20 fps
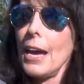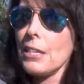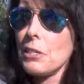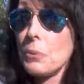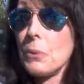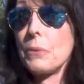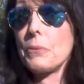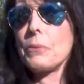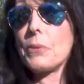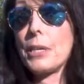That's
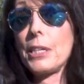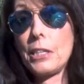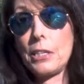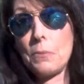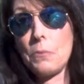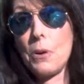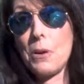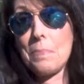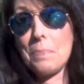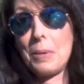what really
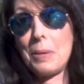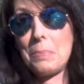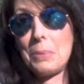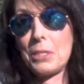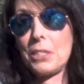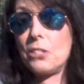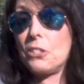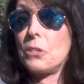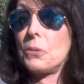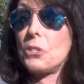want people
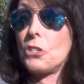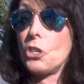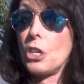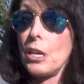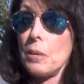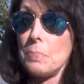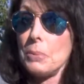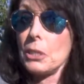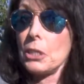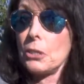to do, is you
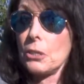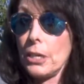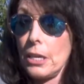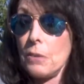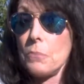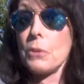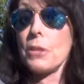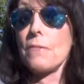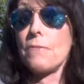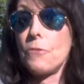keep a little
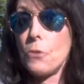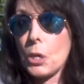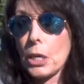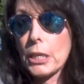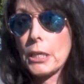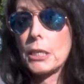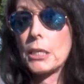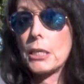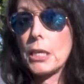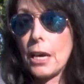kit with a
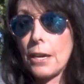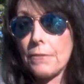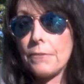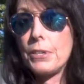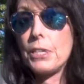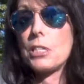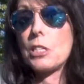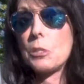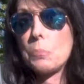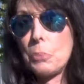fork and a knife
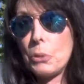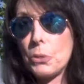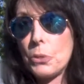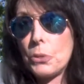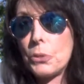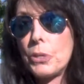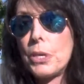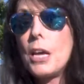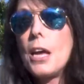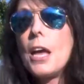and a
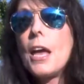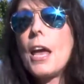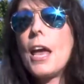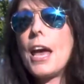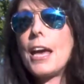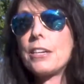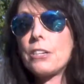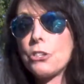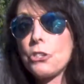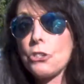spoon
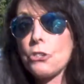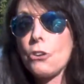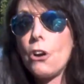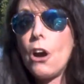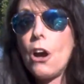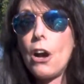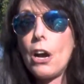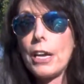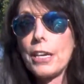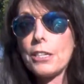and a
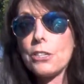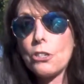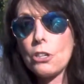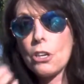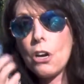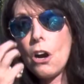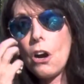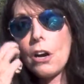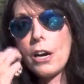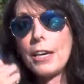straw in your
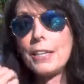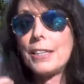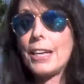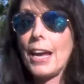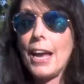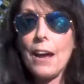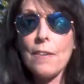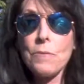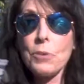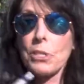car, and they
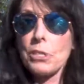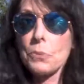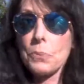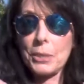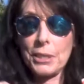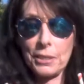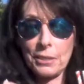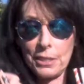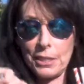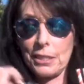have ones
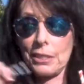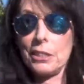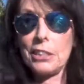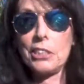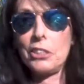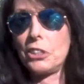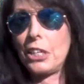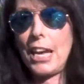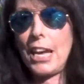in little